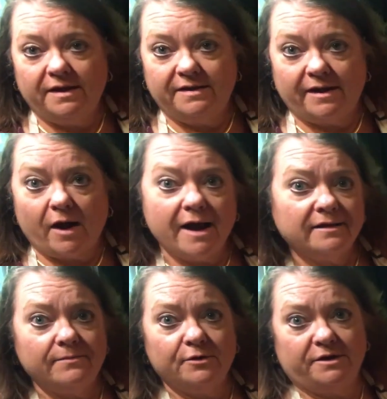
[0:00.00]
Now I
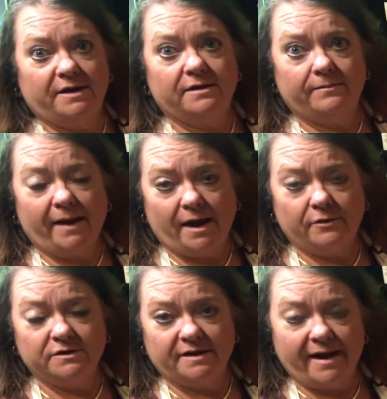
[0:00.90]
only put in 1.5
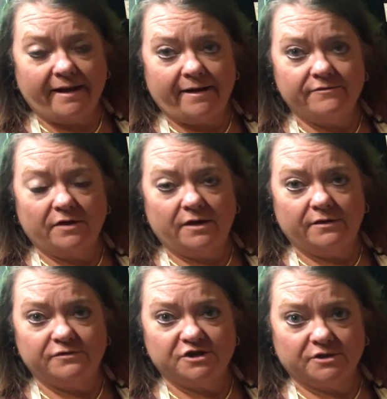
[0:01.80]
pounds
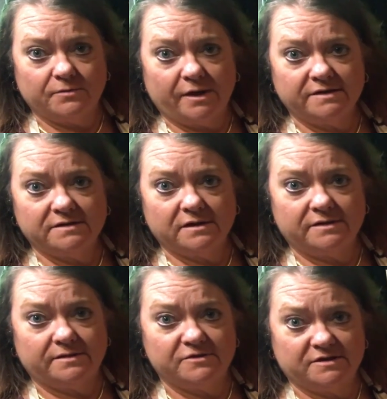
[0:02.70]
of chicken breasts
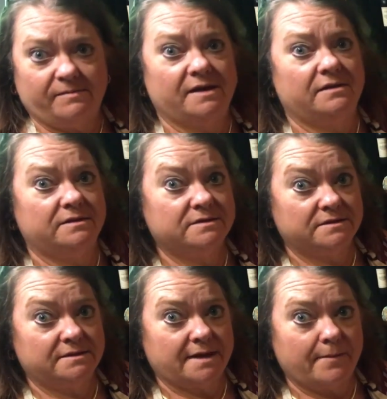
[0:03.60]
because I'm just making this as
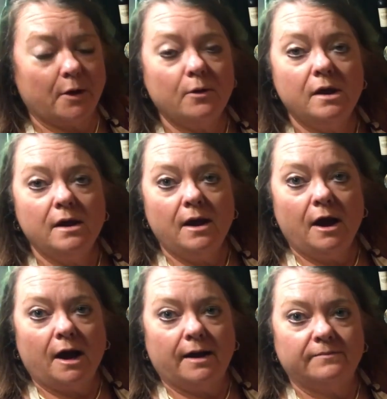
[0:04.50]
a demo.
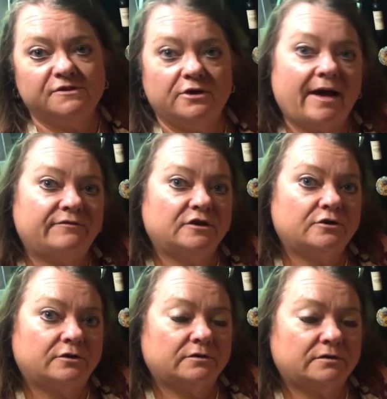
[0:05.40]
So you have to
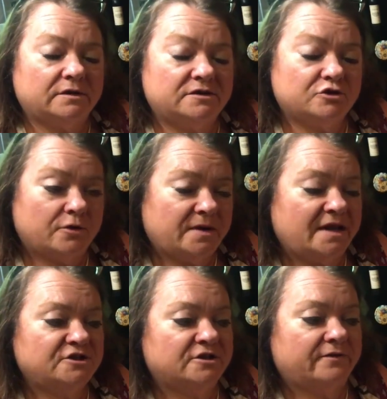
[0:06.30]
cook. The
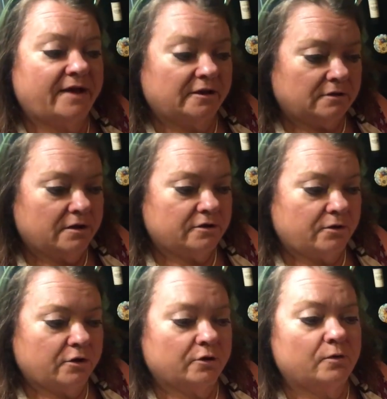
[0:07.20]
determination of how long you
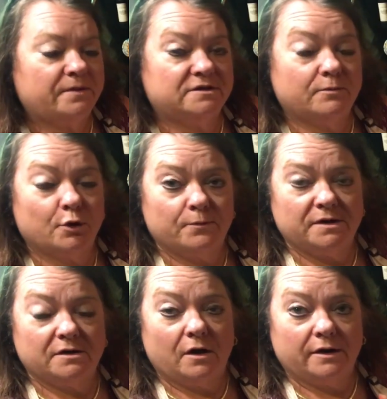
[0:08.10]
cook will be determined
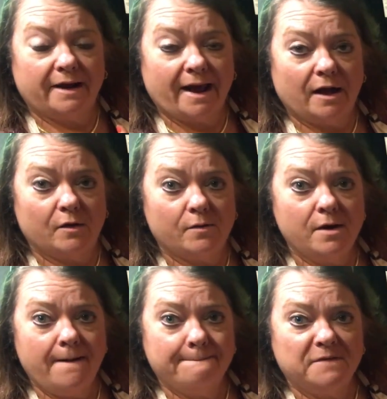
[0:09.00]
on how
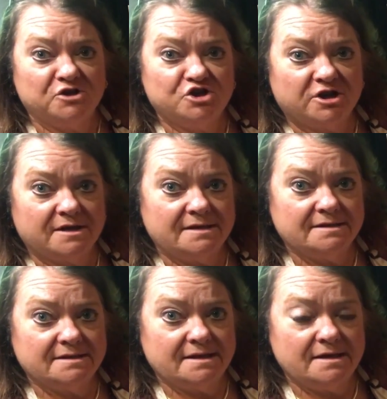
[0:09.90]
much chicken
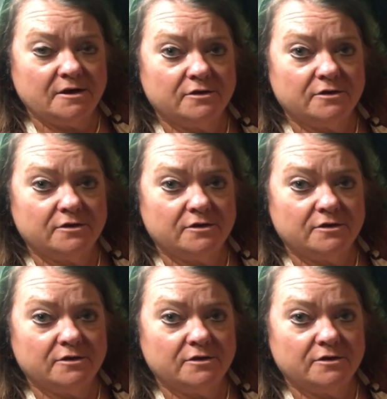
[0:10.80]
is in here.